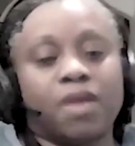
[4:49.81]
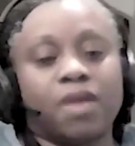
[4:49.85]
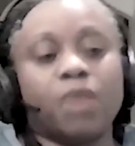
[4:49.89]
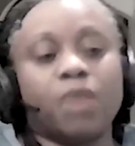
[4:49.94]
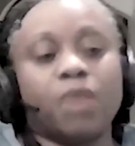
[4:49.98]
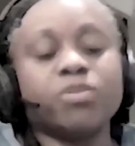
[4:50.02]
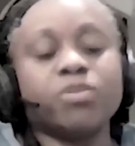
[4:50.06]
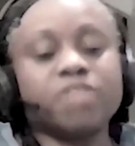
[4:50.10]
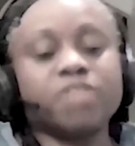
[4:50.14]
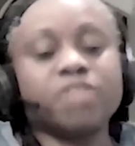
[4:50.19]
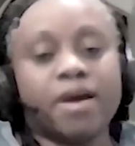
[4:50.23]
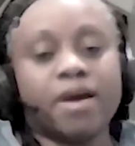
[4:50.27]
I
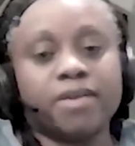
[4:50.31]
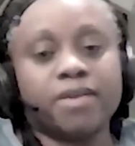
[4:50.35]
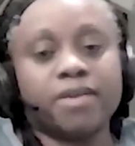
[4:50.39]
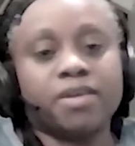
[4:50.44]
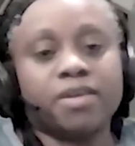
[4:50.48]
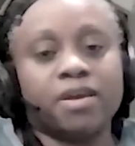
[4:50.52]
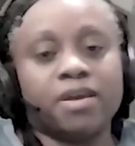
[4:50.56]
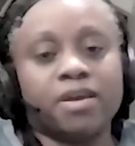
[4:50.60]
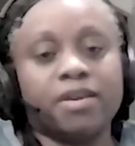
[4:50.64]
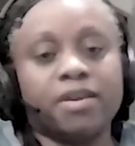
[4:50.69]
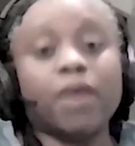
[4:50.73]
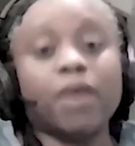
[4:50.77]
was at
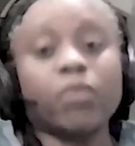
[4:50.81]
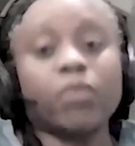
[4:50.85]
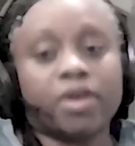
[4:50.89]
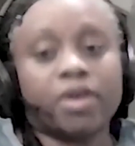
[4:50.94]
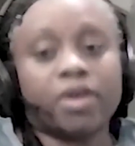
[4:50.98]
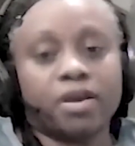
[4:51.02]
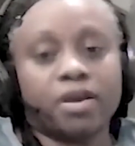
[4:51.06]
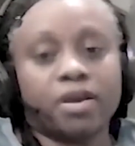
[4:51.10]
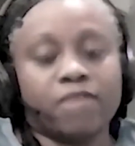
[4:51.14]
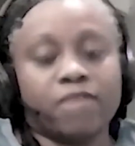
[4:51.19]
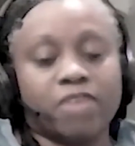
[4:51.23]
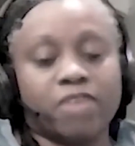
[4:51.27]
a
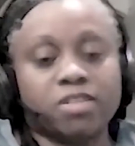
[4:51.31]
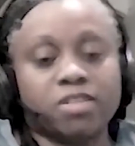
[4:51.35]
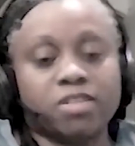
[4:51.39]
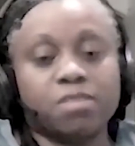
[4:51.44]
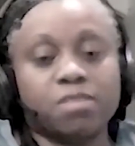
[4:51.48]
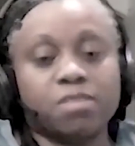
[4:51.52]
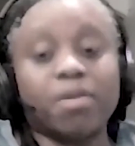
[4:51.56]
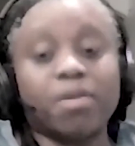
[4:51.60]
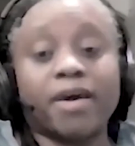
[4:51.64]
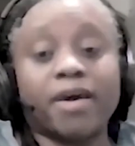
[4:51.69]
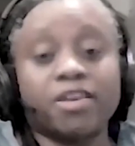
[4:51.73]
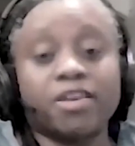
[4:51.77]
networking event,
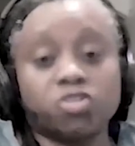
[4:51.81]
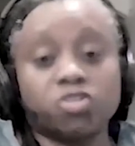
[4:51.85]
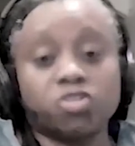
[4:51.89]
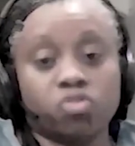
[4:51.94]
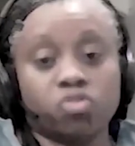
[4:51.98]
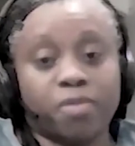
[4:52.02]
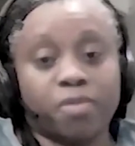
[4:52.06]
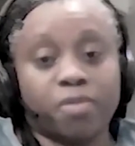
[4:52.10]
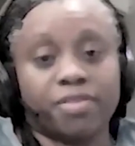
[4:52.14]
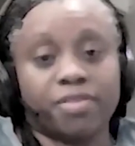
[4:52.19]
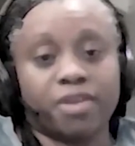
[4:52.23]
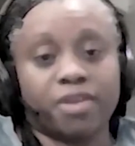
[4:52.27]
a Black
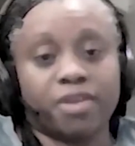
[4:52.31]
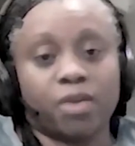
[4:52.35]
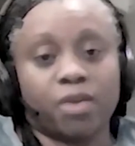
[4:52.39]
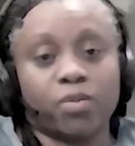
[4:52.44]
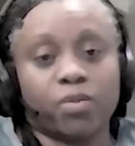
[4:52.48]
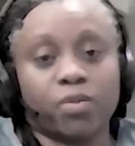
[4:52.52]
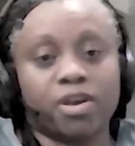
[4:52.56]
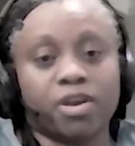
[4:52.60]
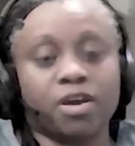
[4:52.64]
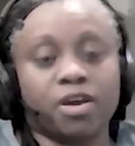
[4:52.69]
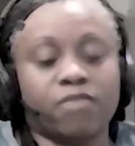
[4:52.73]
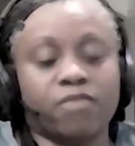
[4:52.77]
History Month
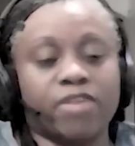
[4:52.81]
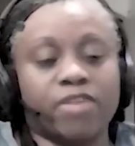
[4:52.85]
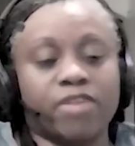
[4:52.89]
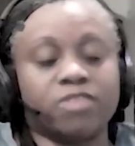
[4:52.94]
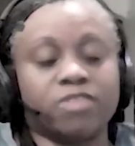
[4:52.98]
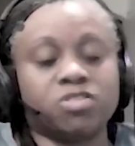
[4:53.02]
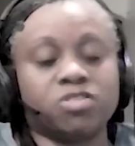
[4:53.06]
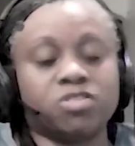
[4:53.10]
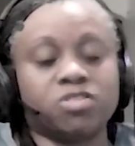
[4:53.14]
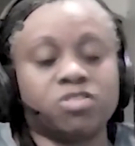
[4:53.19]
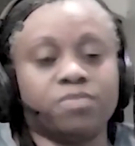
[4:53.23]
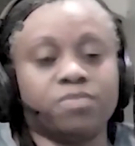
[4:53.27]
networking
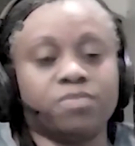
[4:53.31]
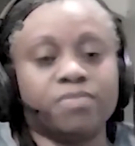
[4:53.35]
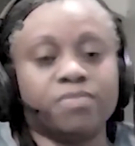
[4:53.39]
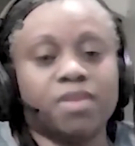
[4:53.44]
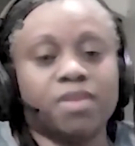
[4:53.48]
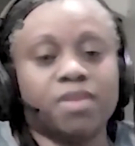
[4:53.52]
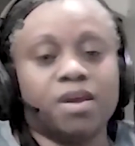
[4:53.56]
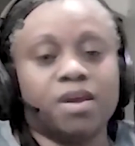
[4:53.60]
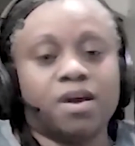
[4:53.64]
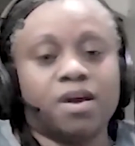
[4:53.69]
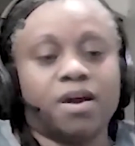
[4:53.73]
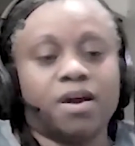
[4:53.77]
event. So
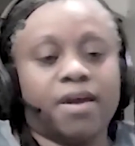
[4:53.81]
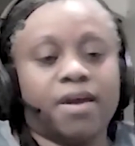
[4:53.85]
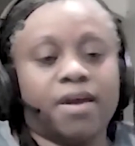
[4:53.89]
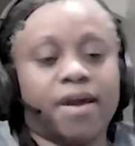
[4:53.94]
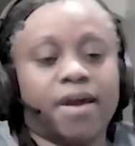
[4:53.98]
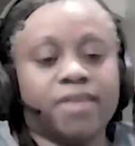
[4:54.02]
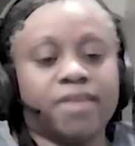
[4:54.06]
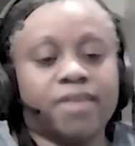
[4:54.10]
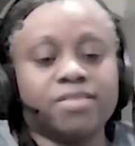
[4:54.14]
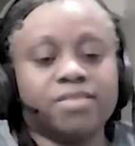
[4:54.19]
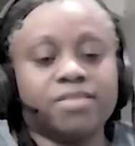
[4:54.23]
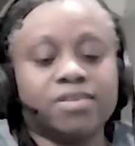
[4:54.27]
I
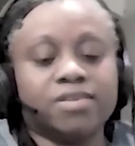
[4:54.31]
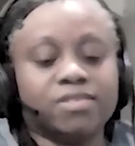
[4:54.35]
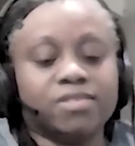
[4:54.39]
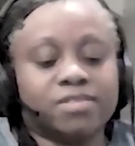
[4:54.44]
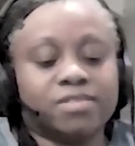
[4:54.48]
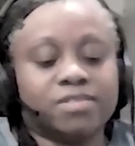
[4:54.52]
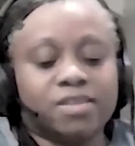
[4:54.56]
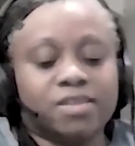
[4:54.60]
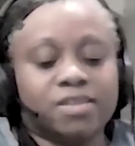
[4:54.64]
had these